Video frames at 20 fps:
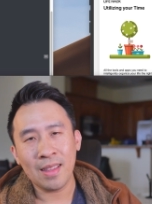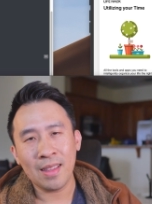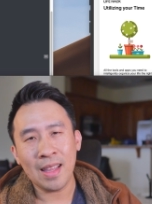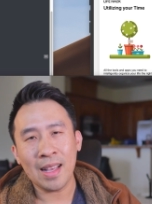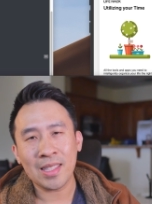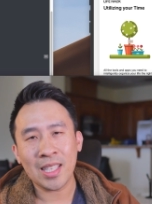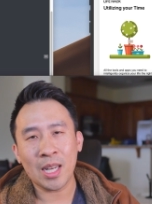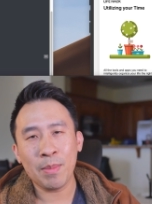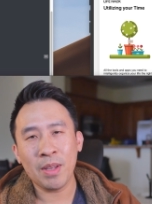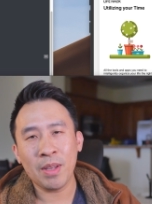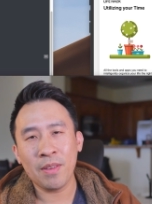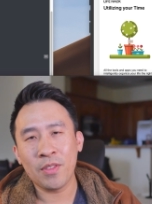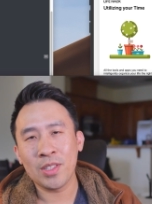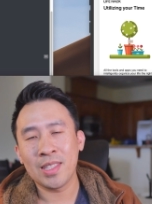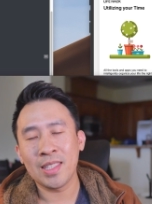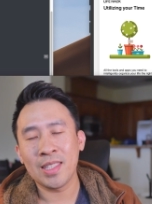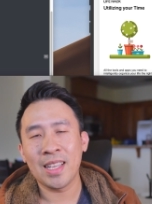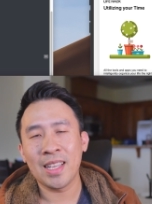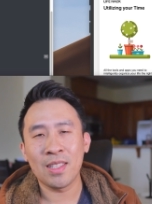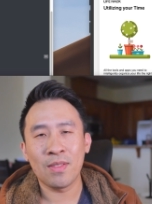That's going to be it
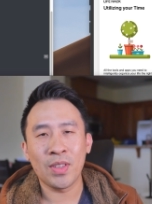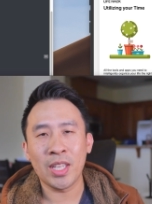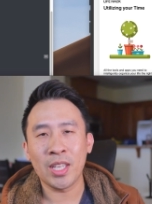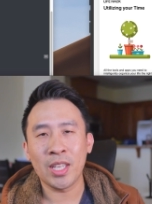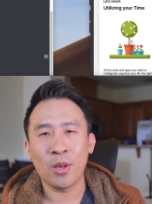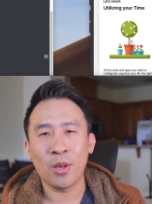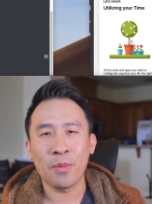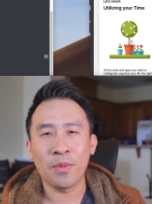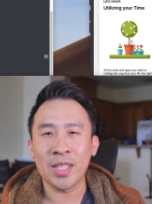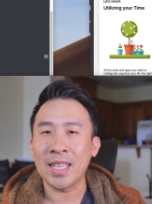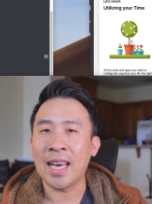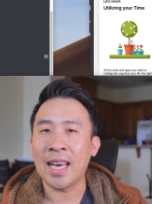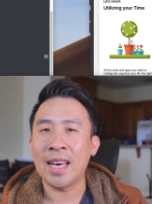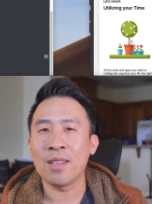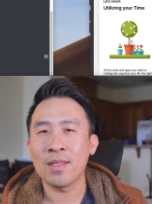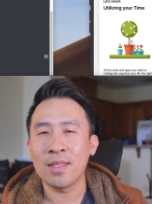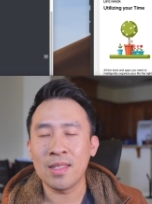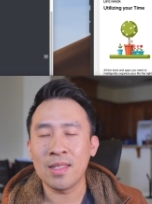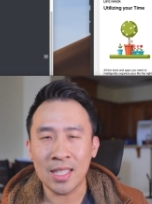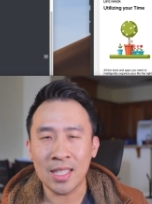for today's video. Hopefully
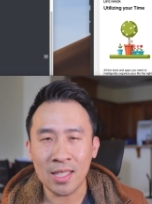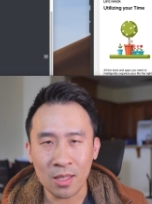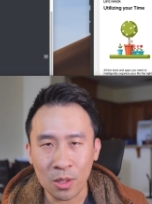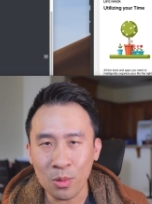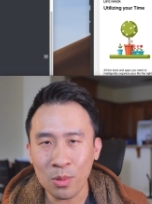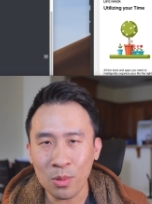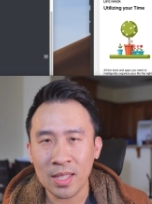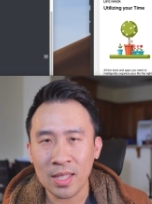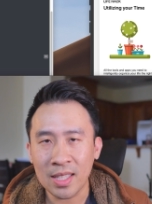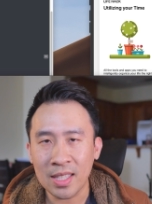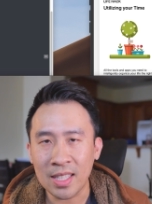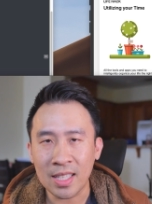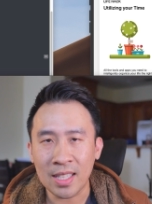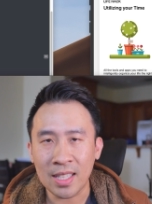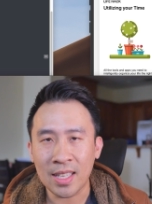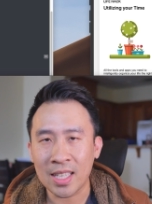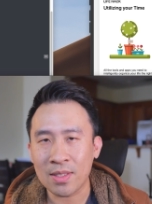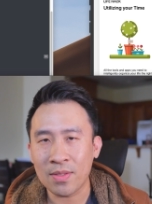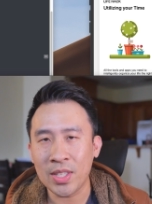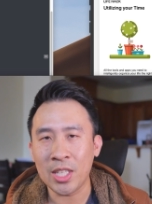I'll see you in
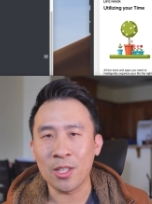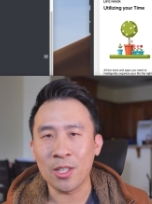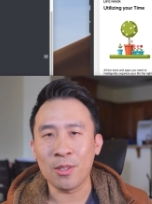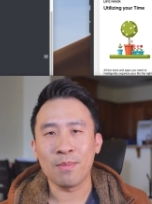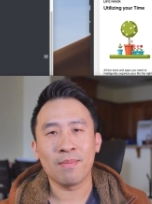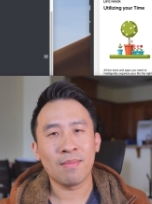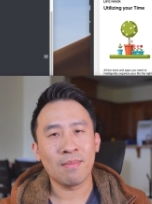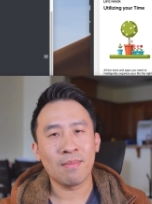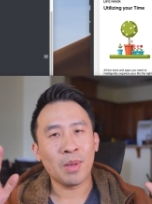the next video.